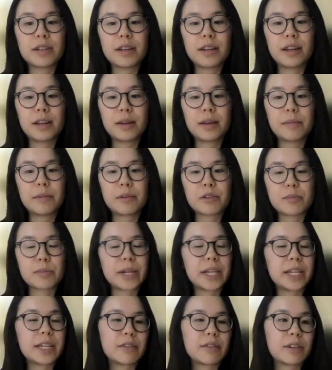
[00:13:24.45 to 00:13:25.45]
there's
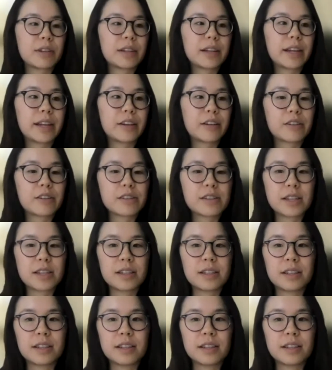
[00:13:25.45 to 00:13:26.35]
many different layers, and